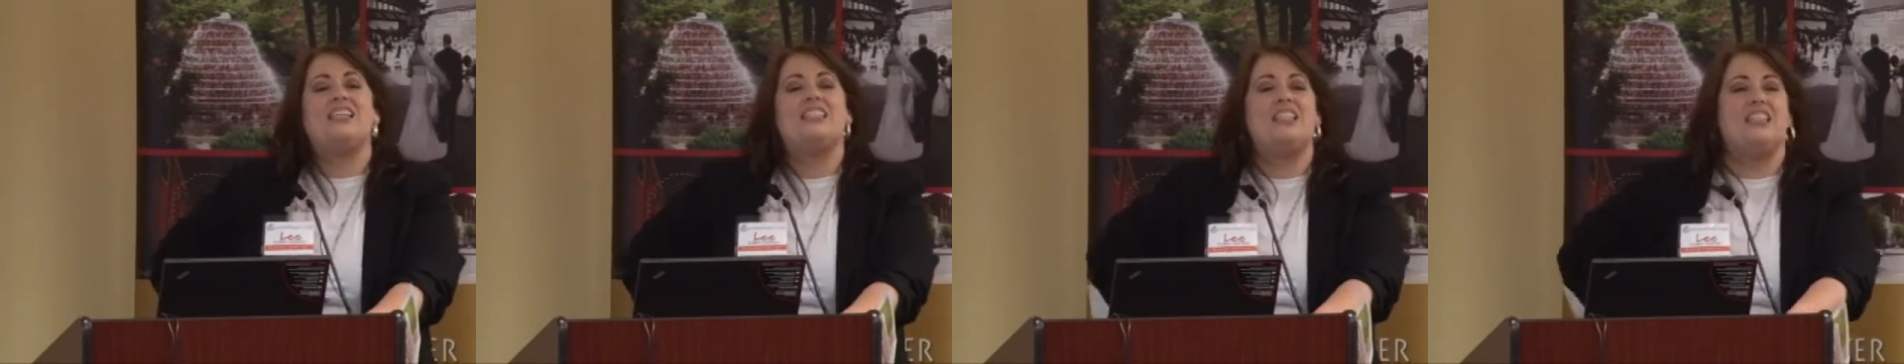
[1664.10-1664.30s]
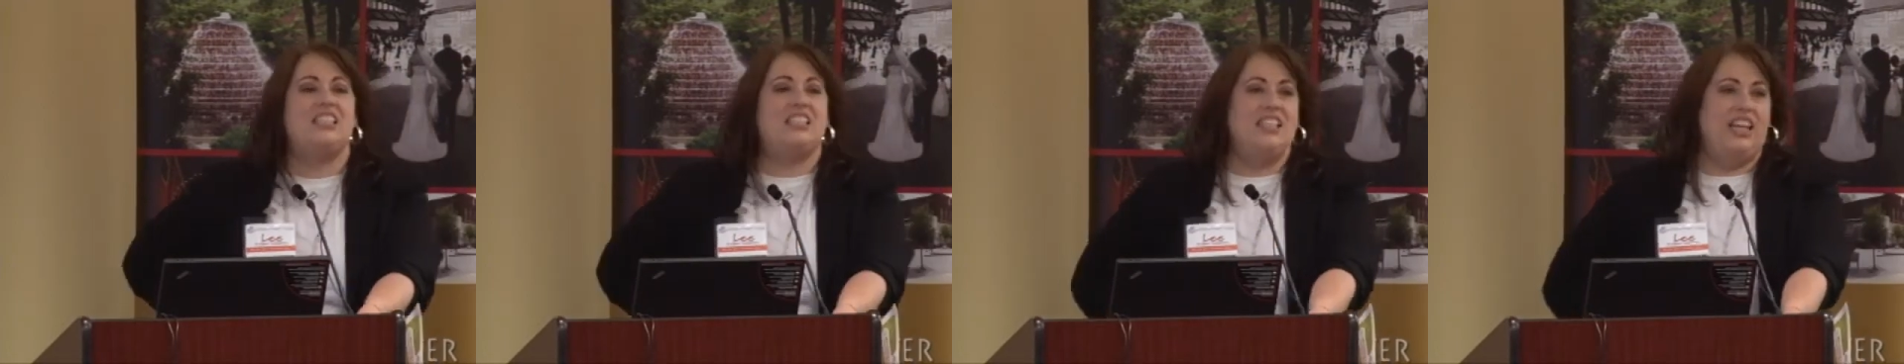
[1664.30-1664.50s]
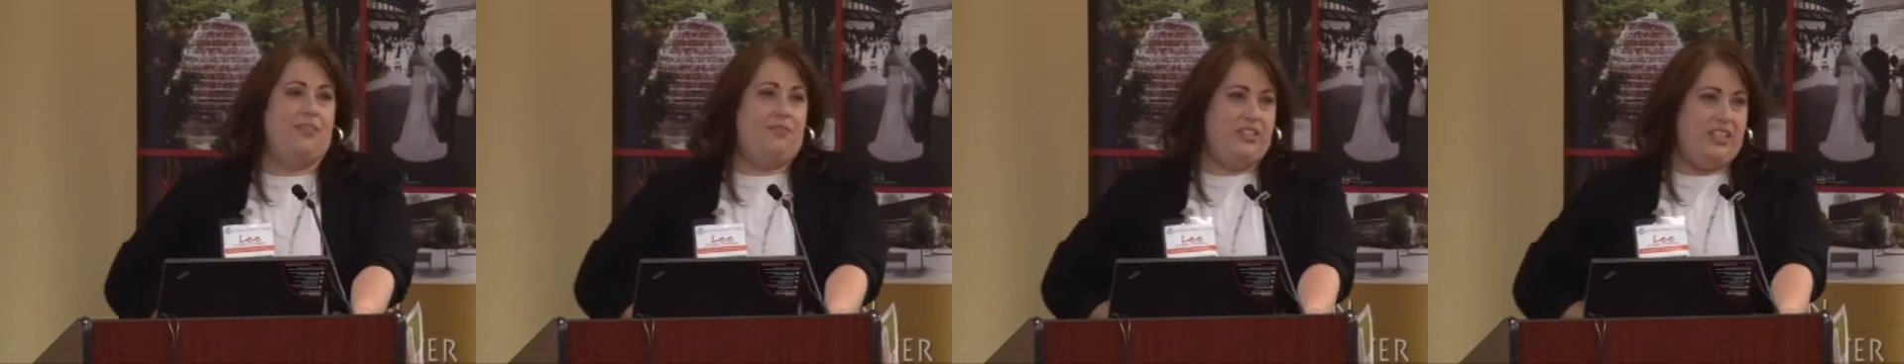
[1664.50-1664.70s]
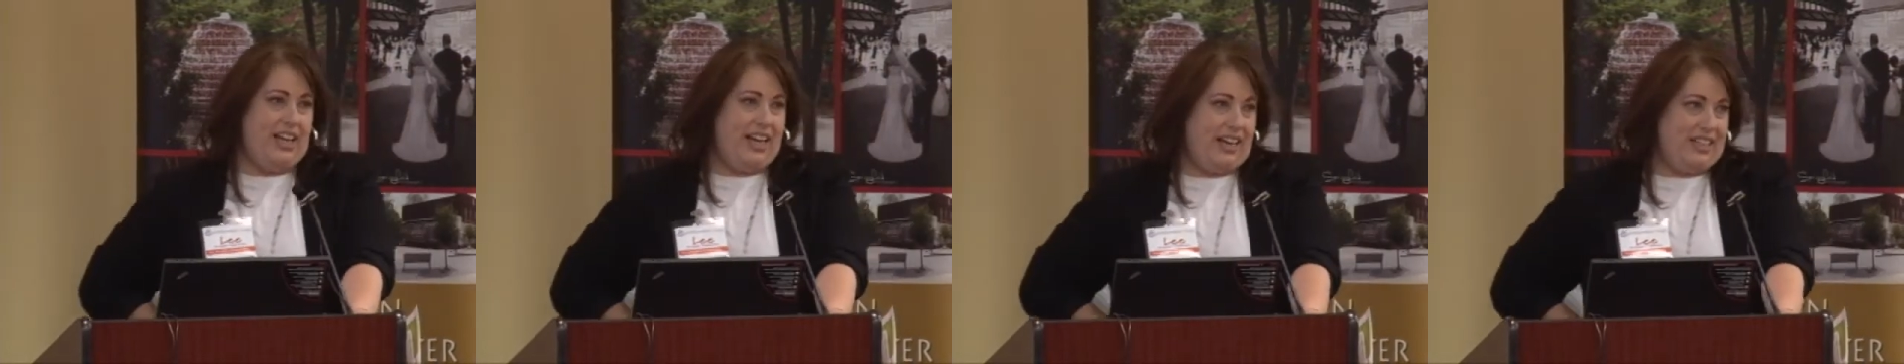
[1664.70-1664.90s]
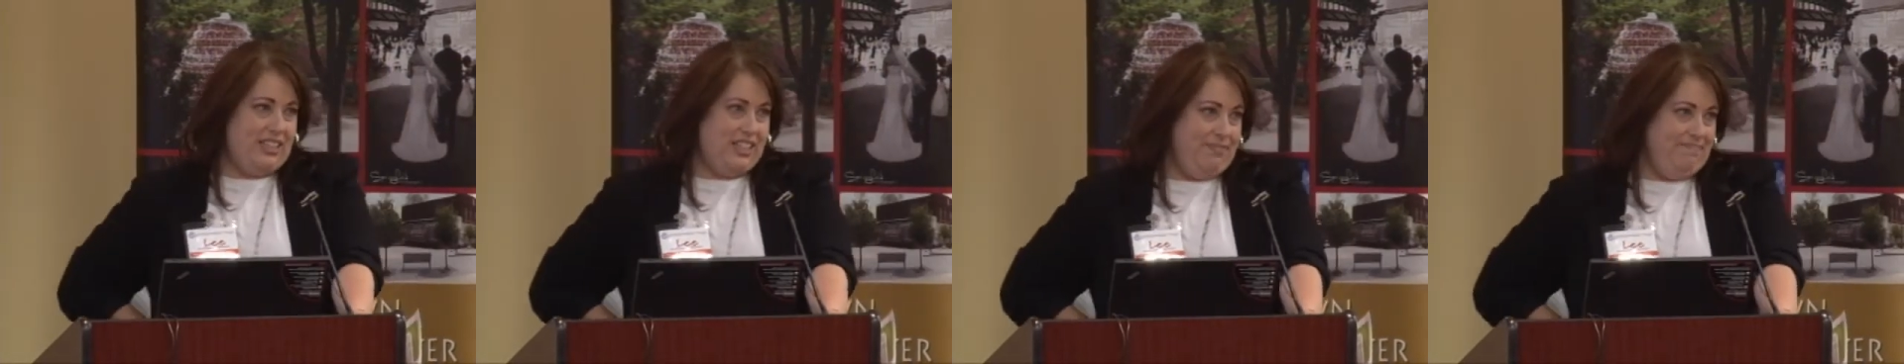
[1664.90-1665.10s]
the sniff
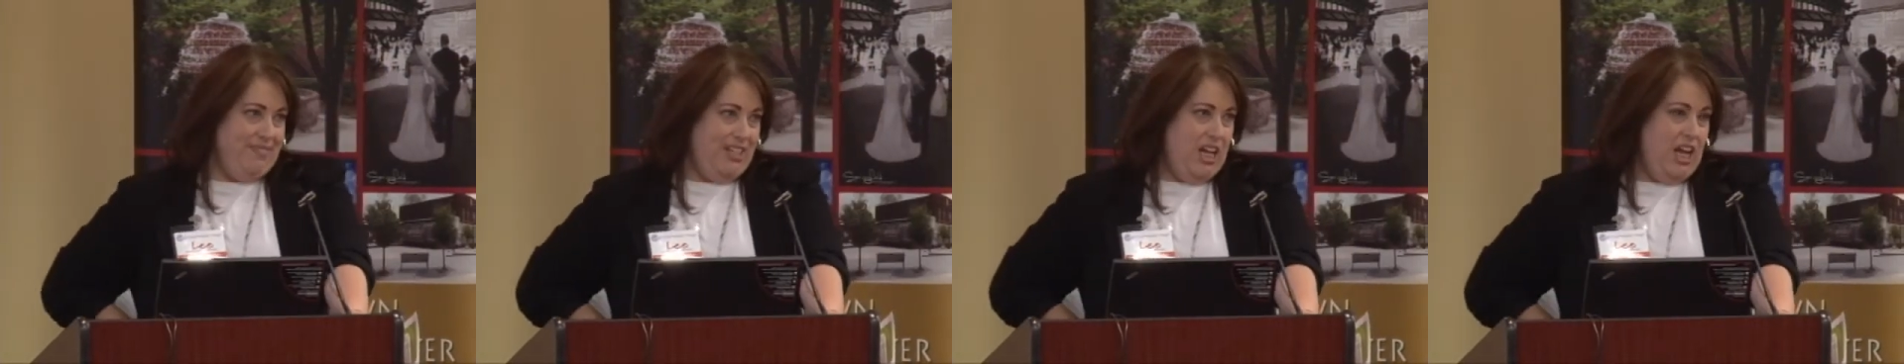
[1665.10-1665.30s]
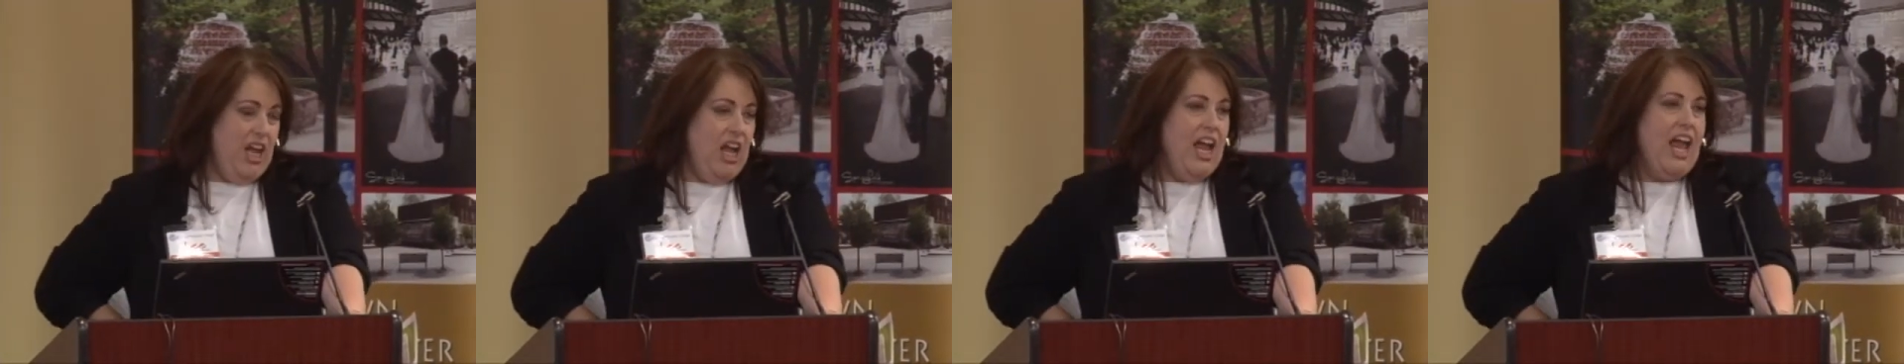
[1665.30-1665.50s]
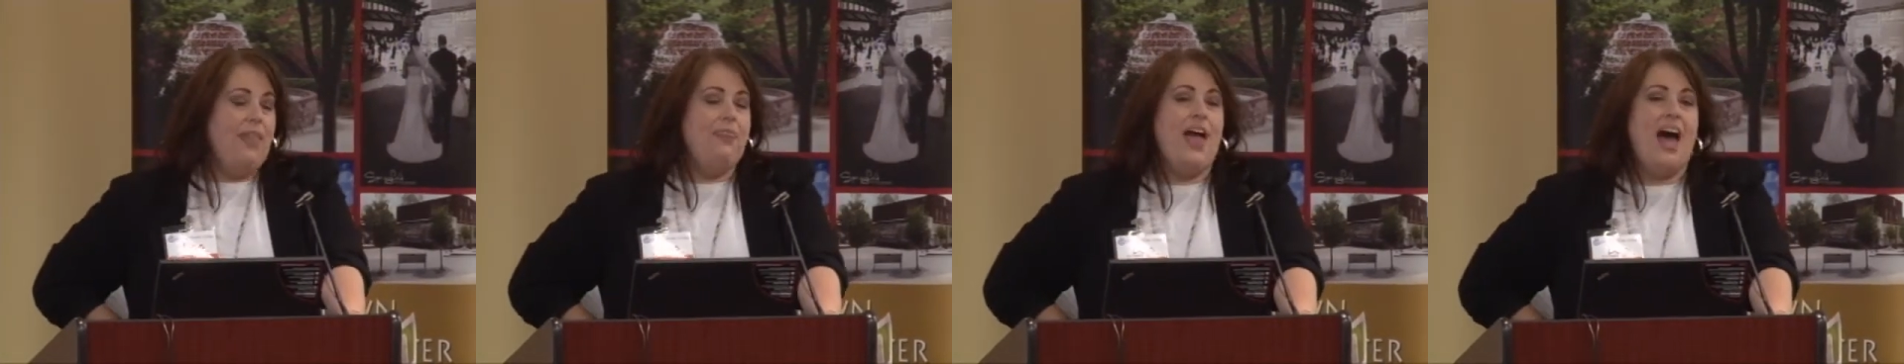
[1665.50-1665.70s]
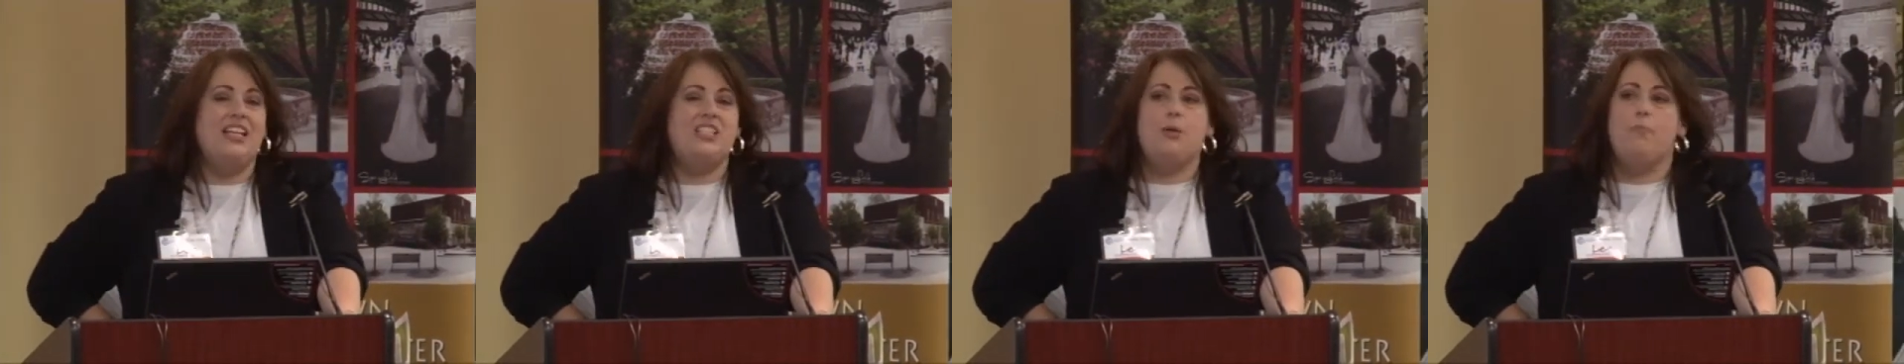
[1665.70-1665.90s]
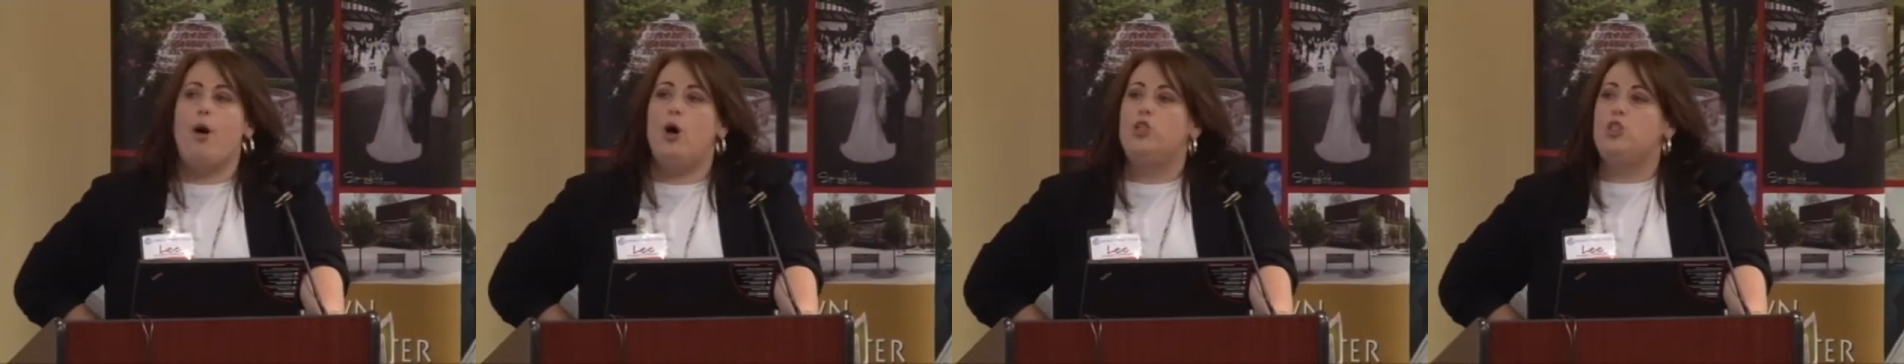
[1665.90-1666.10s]
test. And that's
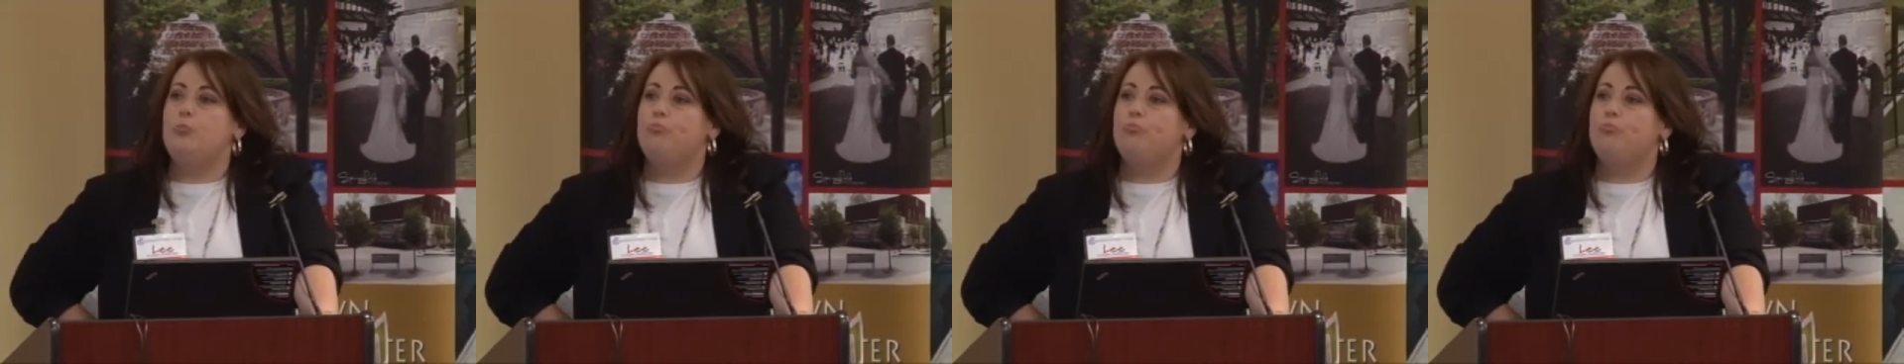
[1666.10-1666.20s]
the most